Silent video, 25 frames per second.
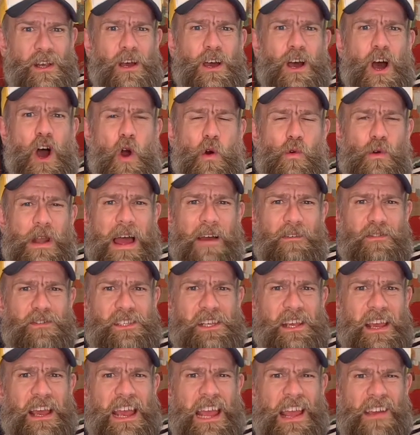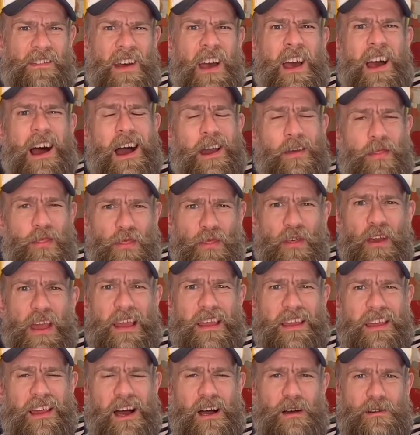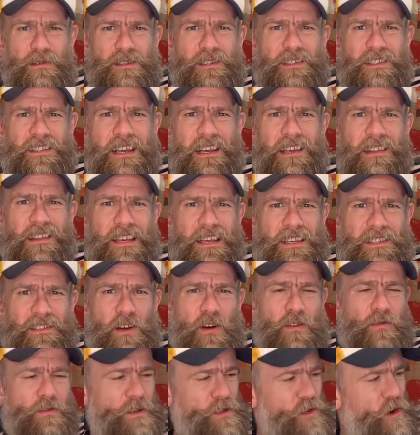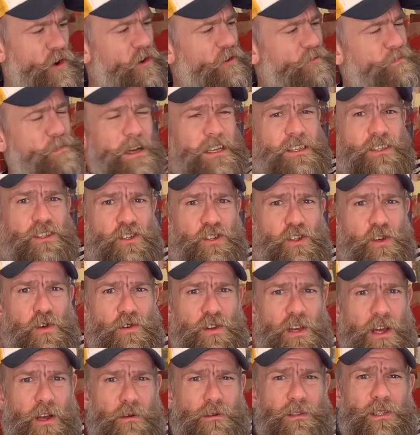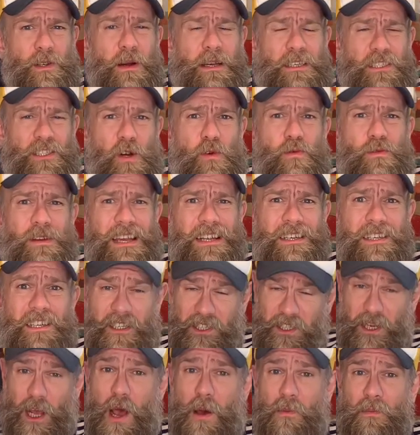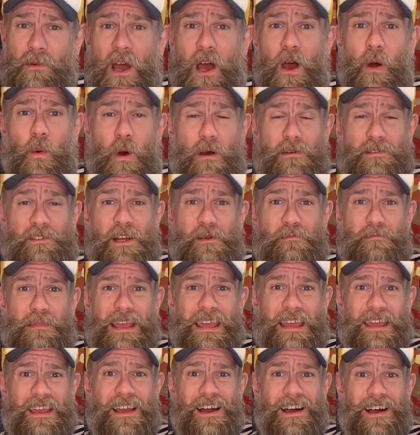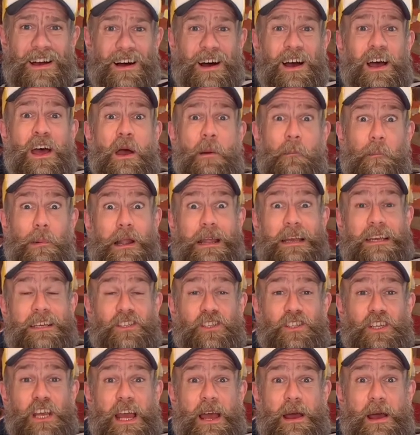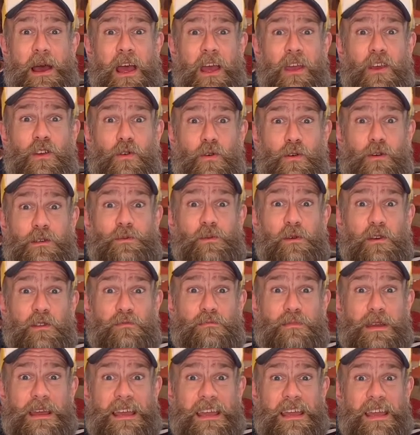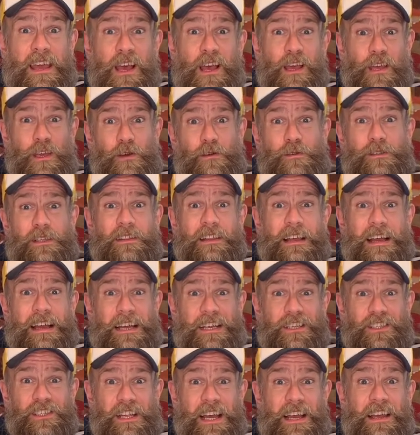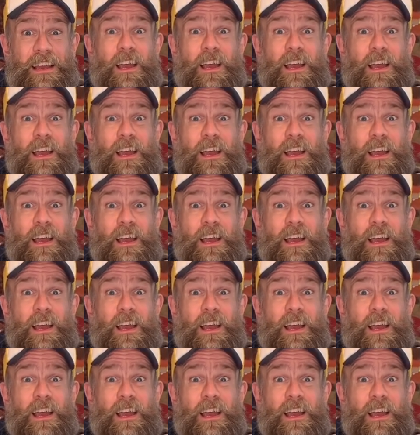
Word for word: Olaf's cave. I think I'll stick this on the door of my studio so I don't get disturbed whilst I'm making art. Please share yours with me using the hashtag